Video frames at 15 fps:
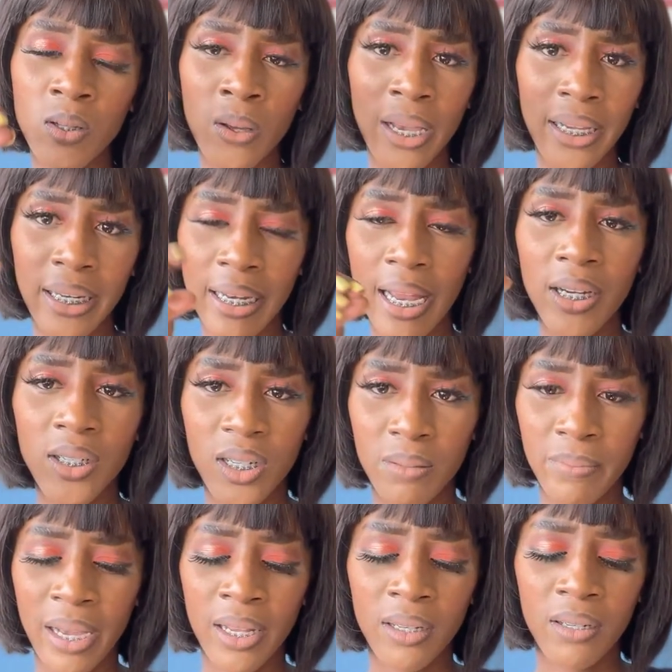so I can actually
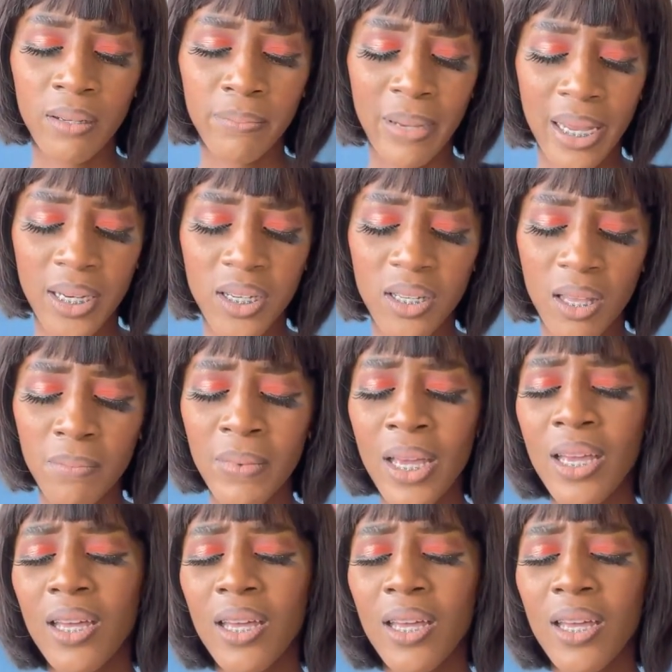manage them.